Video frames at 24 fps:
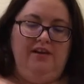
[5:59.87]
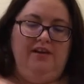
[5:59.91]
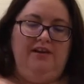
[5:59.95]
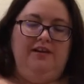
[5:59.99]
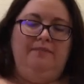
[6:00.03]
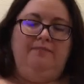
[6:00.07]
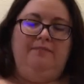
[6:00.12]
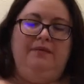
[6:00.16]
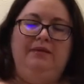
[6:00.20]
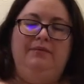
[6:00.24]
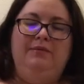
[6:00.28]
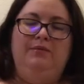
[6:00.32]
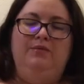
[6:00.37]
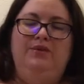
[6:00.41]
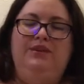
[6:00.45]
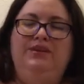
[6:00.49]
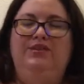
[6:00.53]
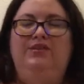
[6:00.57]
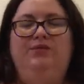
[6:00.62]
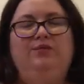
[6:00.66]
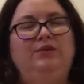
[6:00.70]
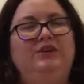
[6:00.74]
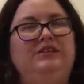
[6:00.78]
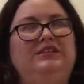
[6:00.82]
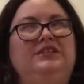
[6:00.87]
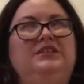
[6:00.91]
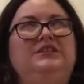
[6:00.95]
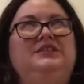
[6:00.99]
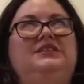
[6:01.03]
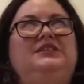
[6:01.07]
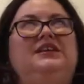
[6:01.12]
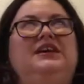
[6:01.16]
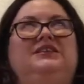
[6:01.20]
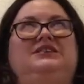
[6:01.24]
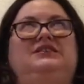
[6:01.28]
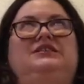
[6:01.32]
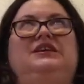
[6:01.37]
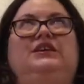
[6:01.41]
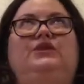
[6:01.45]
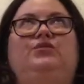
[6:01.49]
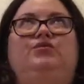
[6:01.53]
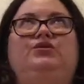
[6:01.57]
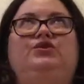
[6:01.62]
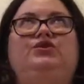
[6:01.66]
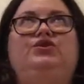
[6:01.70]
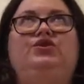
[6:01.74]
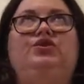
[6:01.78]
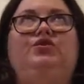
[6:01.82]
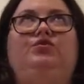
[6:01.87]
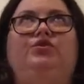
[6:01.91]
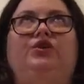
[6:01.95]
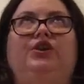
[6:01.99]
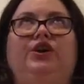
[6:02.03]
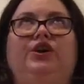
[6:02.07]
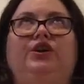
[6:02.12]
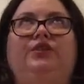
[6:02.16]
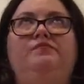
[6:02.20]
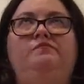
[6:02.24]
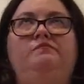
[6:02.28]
Maybe one of the reasons that Seed was so good